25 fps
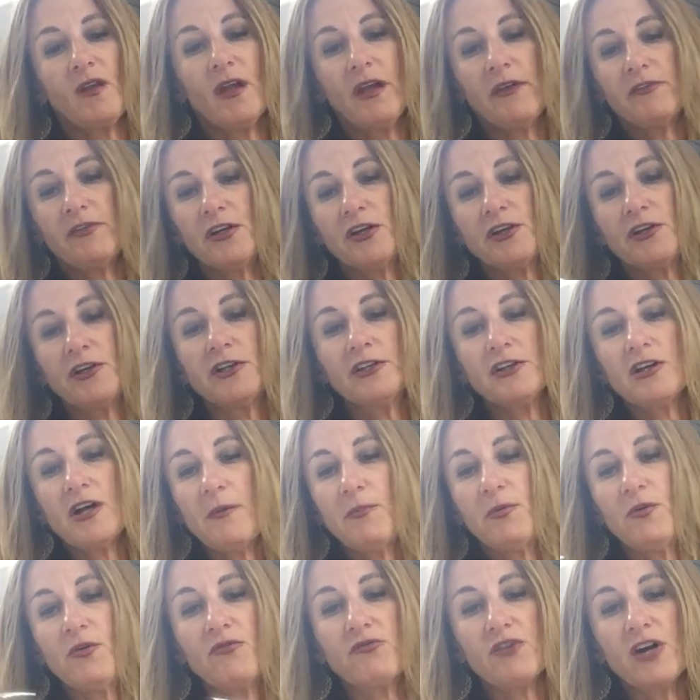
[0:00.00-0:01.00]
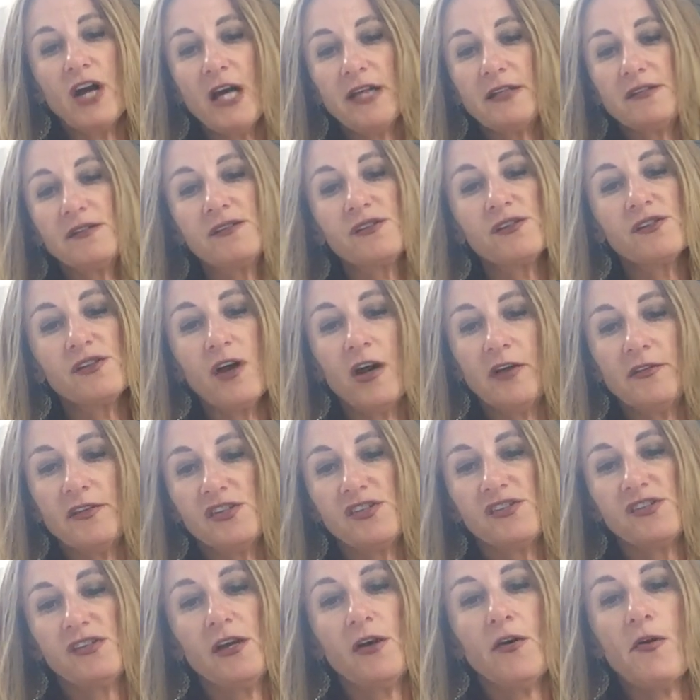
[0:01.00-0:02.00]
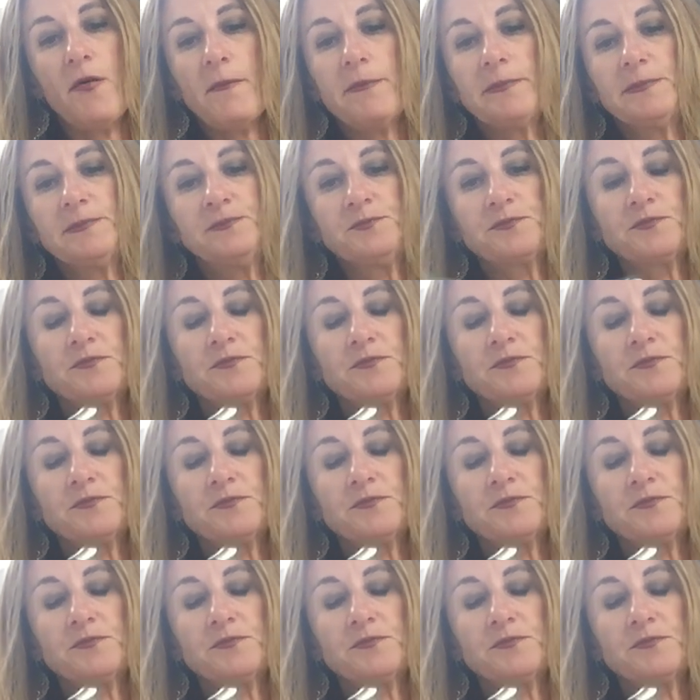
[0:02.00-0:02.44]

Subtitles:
Give it a good couple of runs on the steel